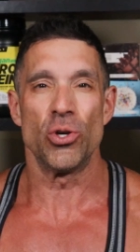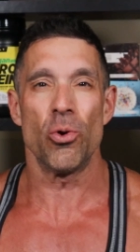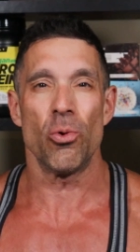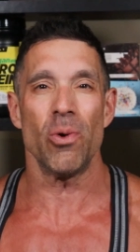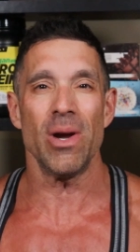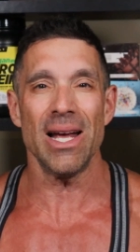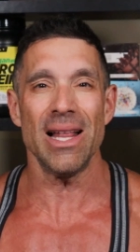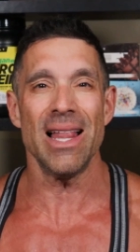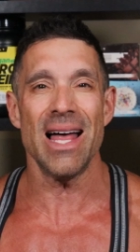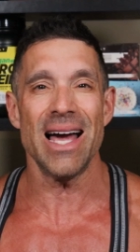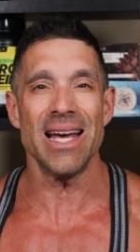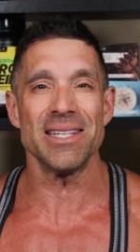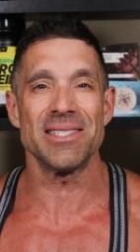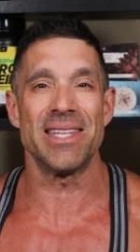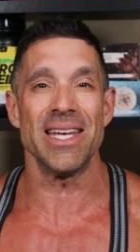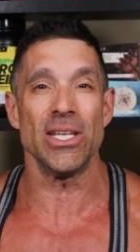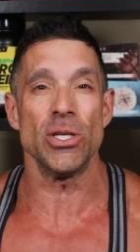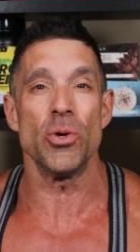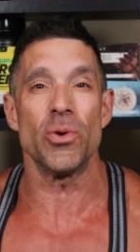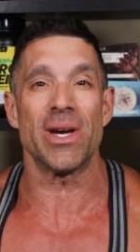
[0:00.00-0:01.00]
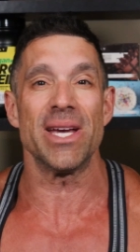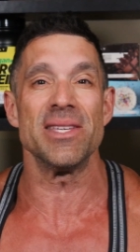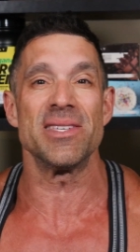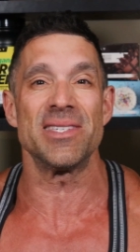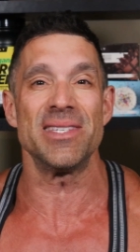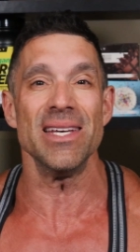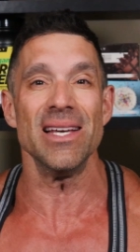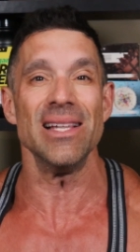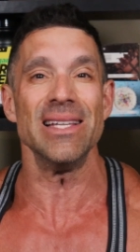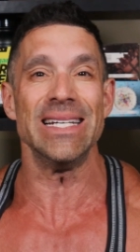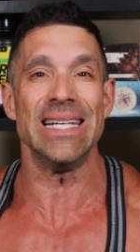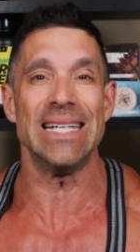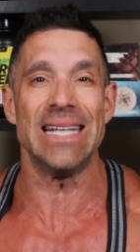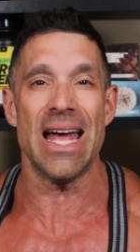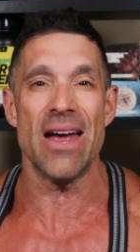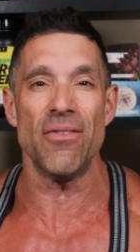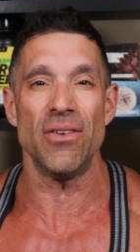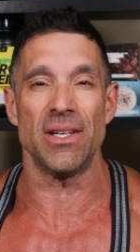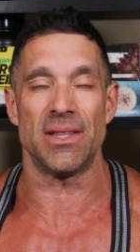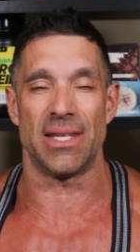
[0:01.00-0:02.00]
You realize that you can still eat
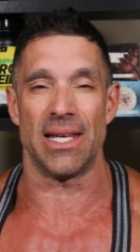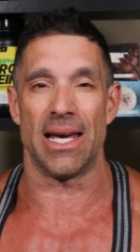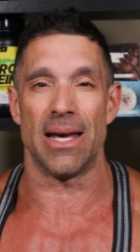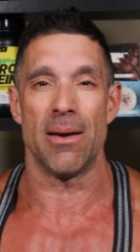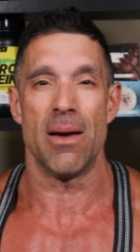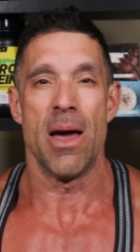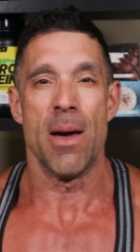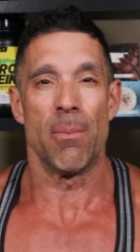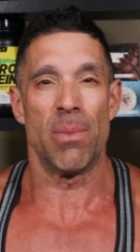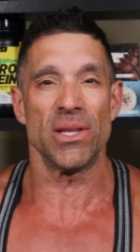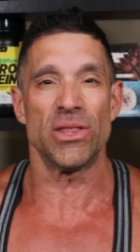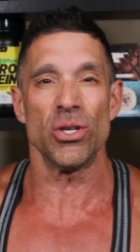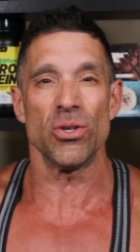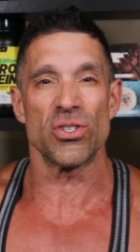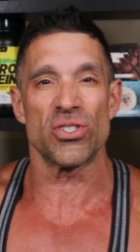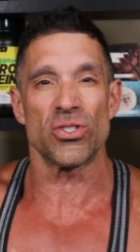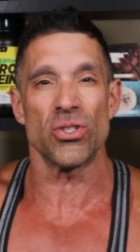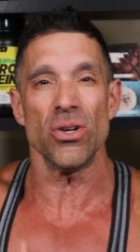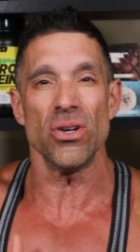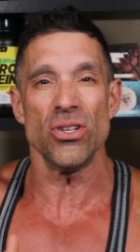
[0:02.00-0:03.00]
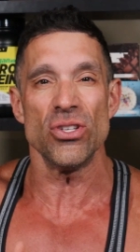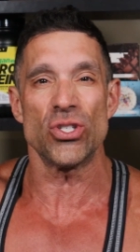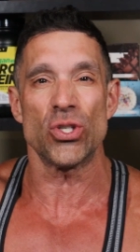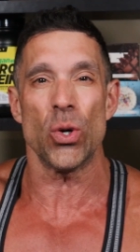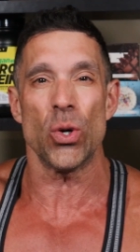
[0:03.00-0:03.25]
everything, but there's certain